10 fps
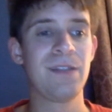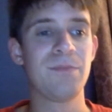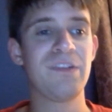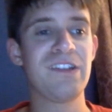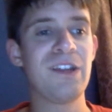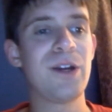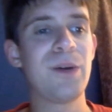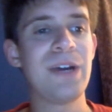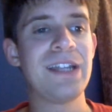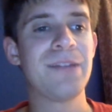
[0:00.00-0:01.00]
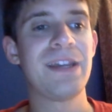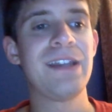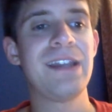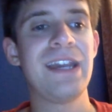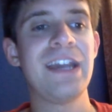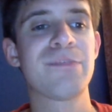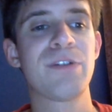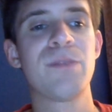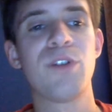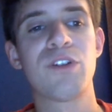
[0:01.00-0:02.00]
Mysterio ended up hitting a
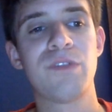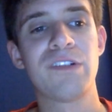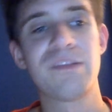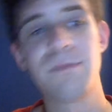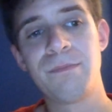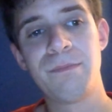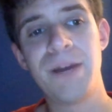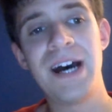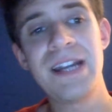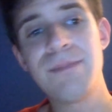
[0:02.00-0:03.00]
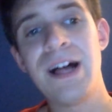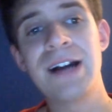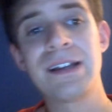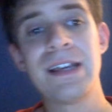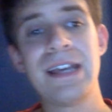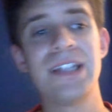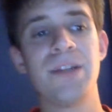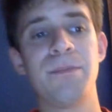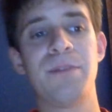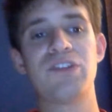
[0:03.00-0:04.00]
springboard cross body block, ended
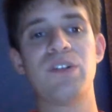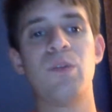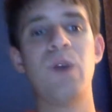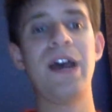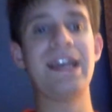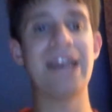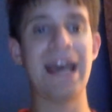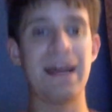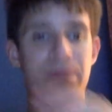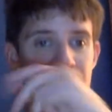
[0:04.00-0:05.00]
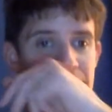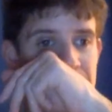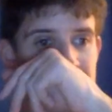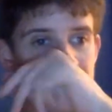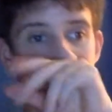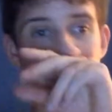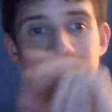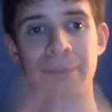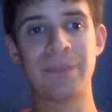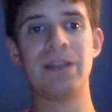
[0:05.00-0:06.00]
up punching away at Priest.
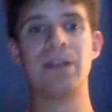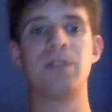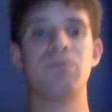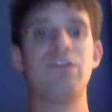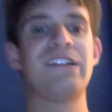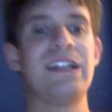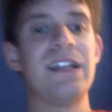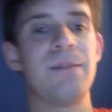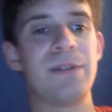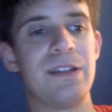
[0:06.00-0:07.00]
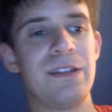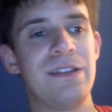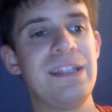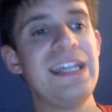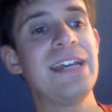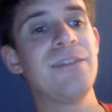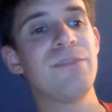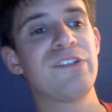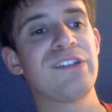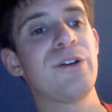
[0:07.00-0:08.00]
Priest ended up kneeing
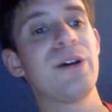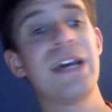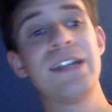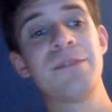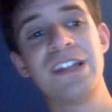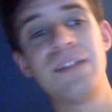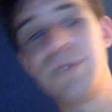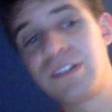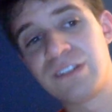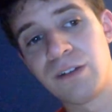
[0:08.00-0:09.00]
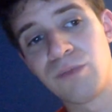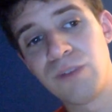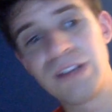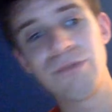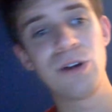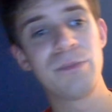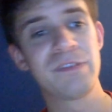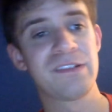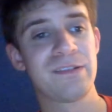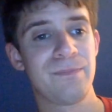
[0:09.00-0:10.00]
Mysterio, ended up sending him into the ring
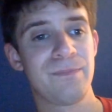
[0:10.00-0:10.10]
ropes.